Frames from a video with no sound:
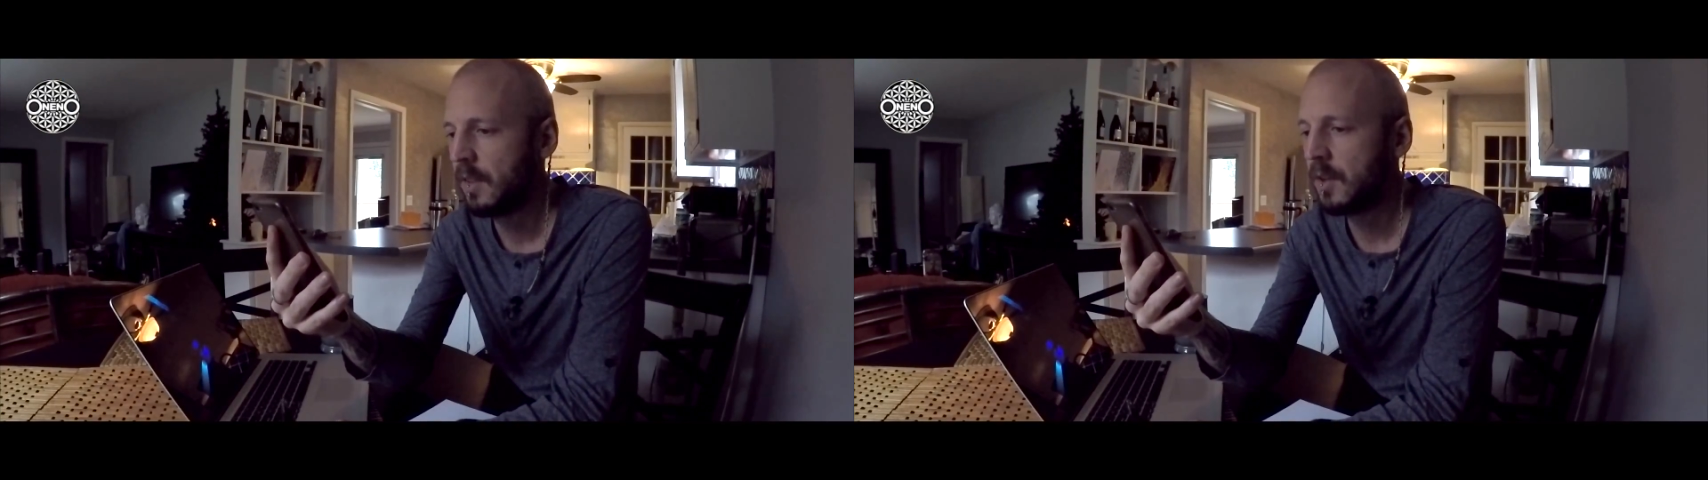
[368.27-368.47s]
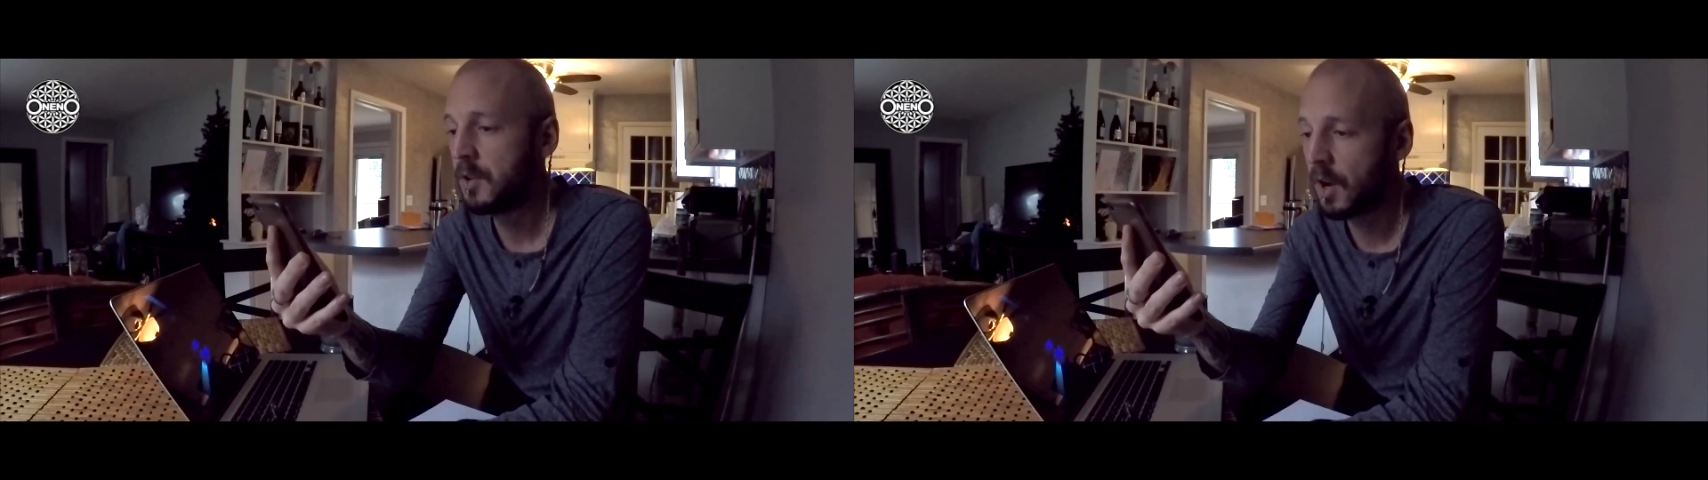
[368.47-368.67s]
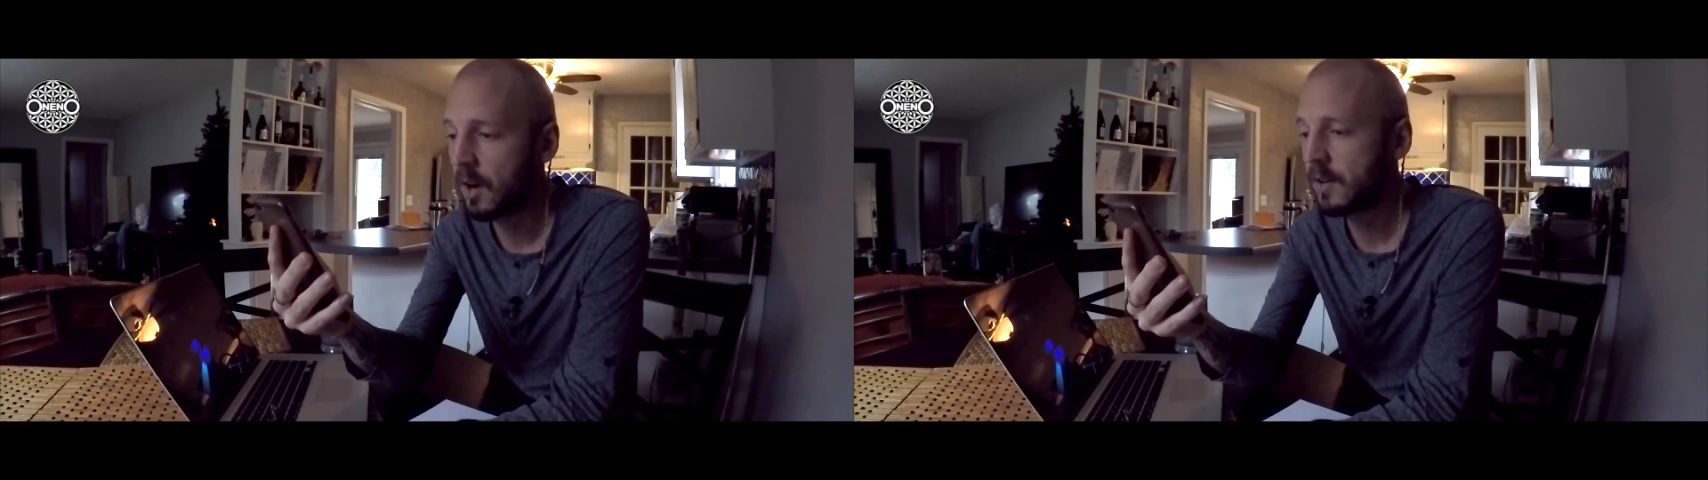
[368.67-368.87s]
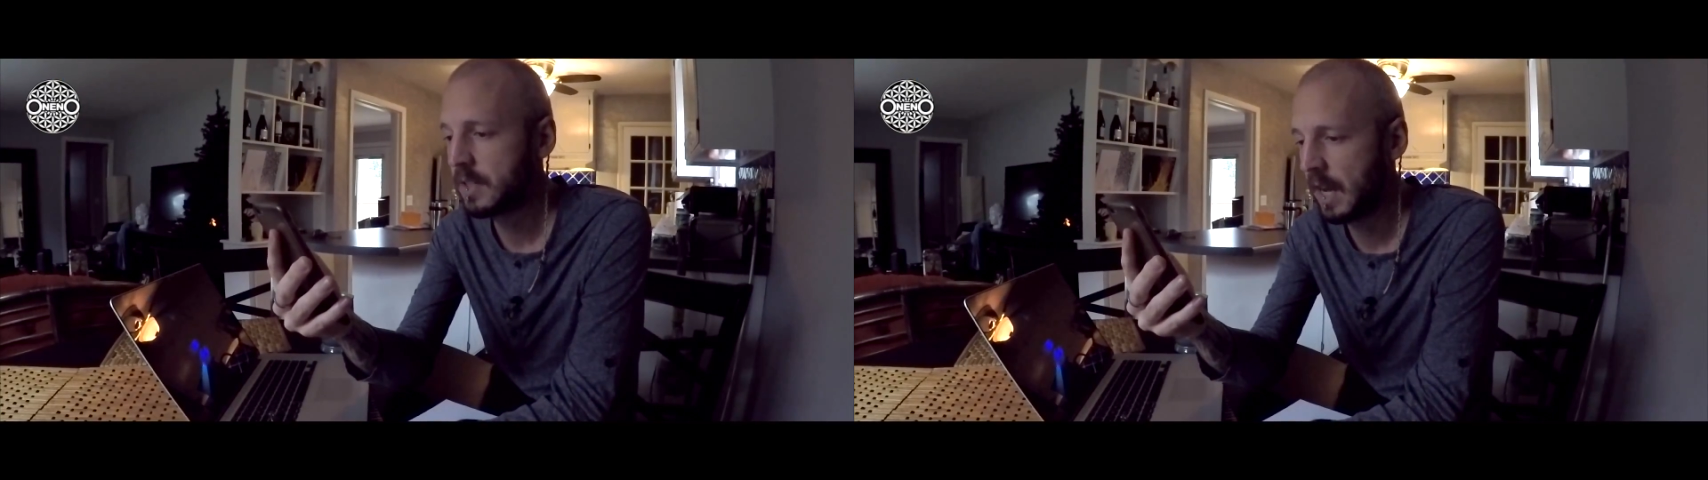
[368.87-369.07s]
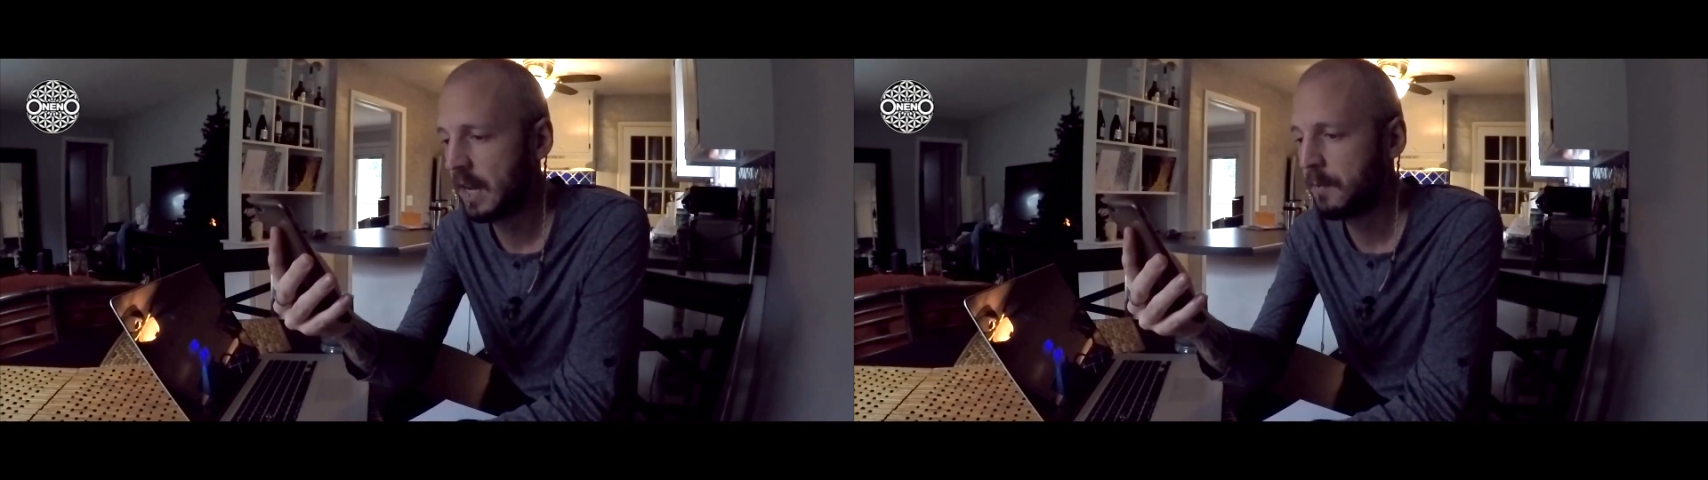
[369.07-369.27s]
the dark
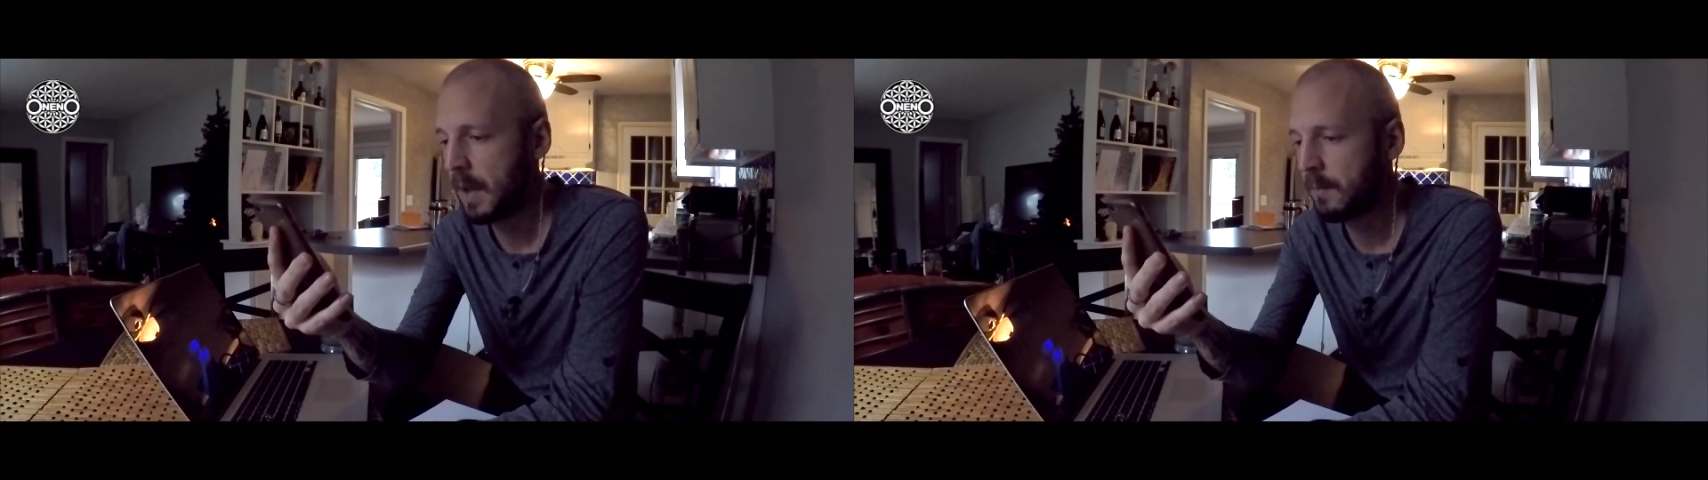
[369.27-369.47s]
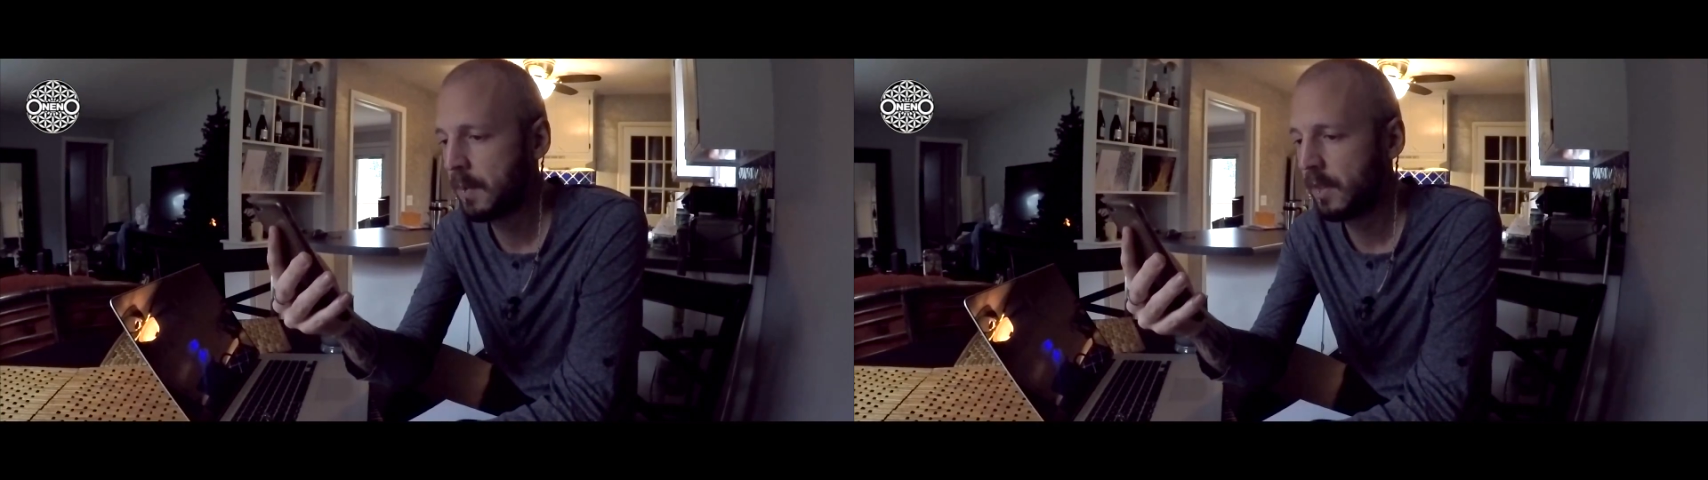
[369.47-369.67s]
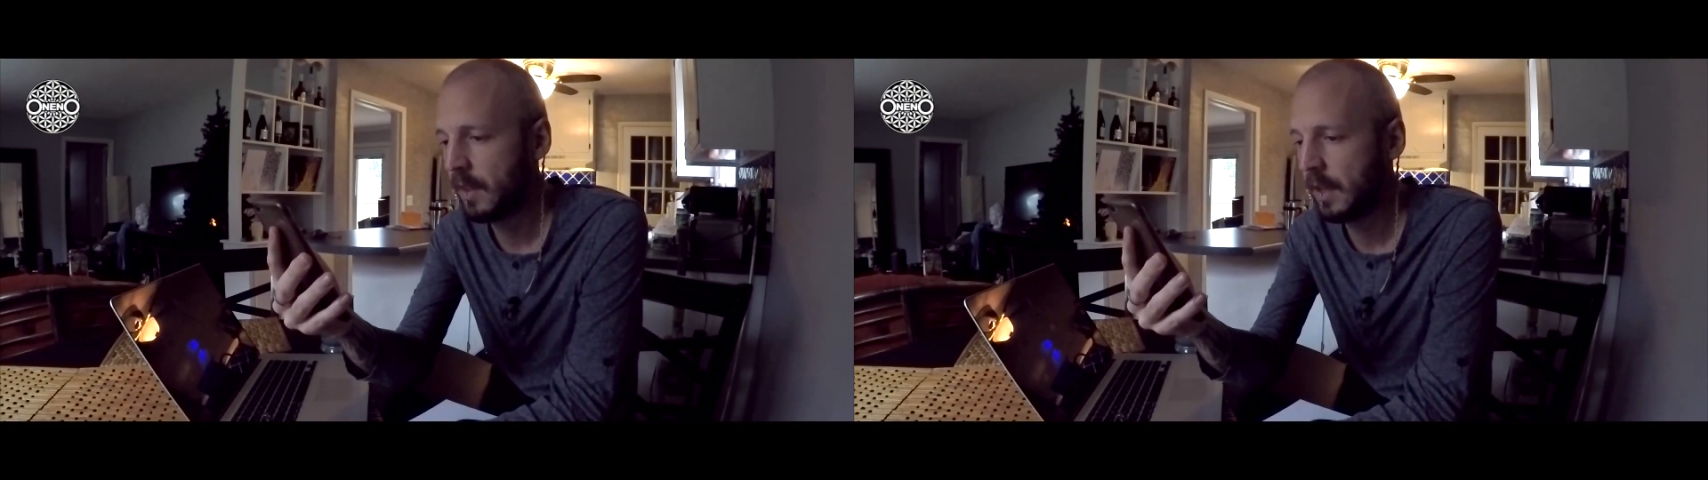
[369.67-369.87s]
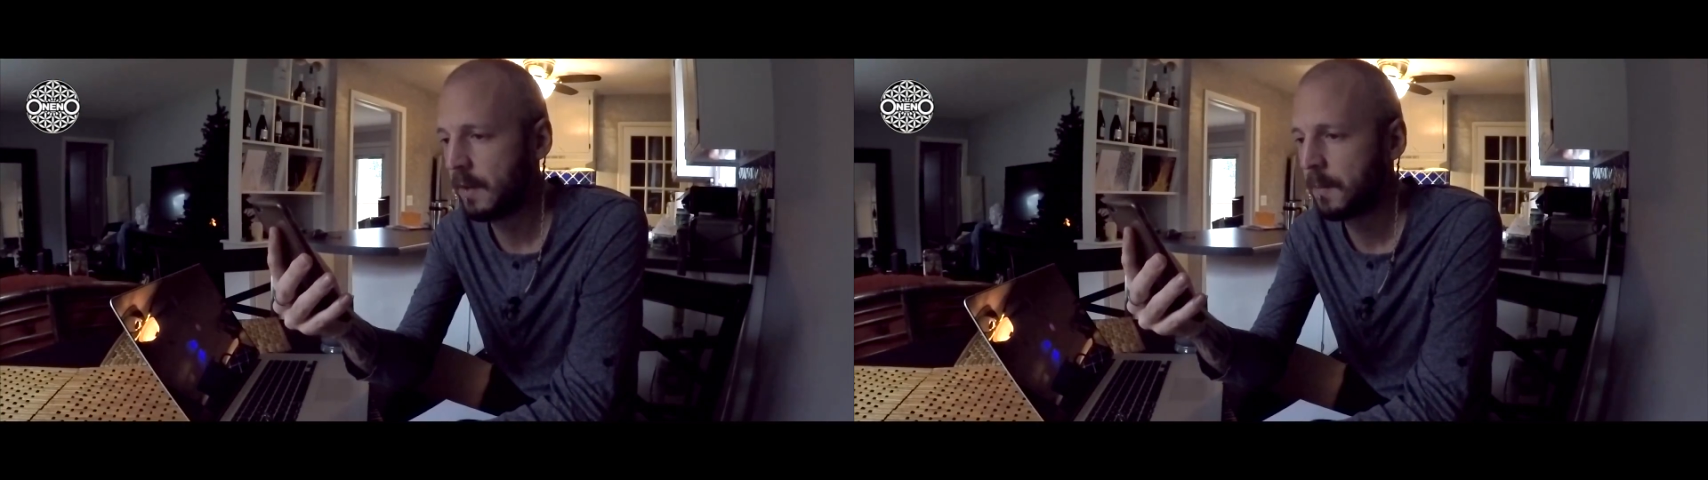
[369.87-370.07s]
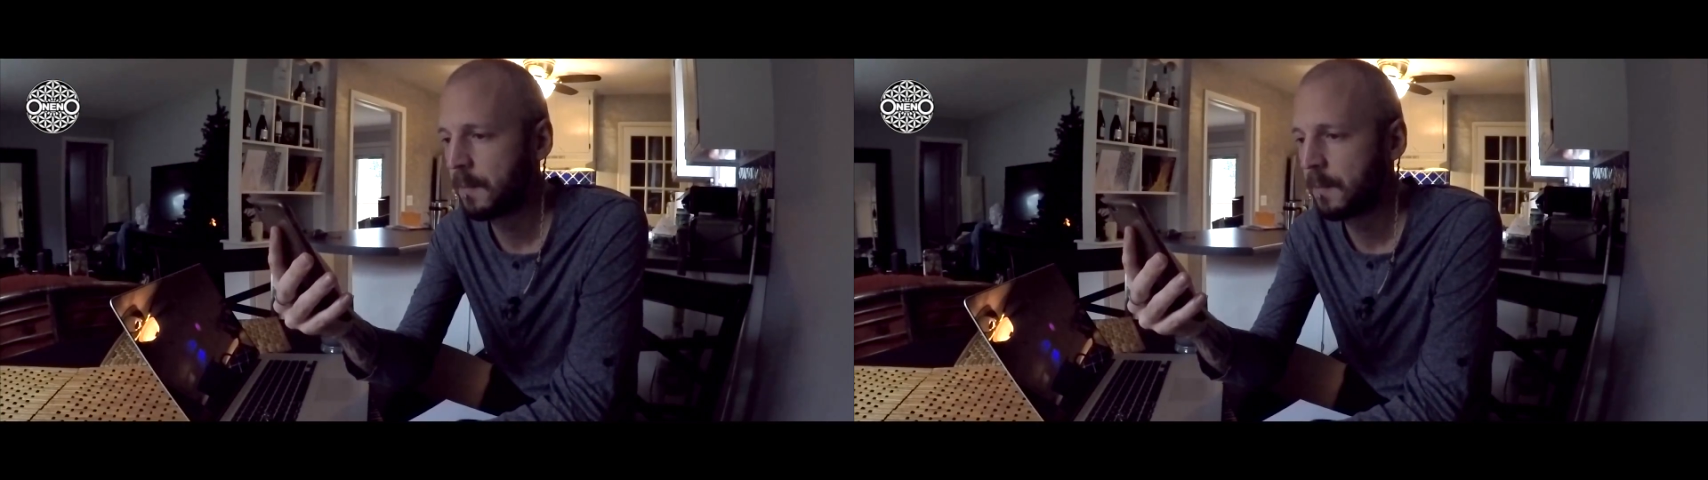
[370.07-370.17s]
side of empathy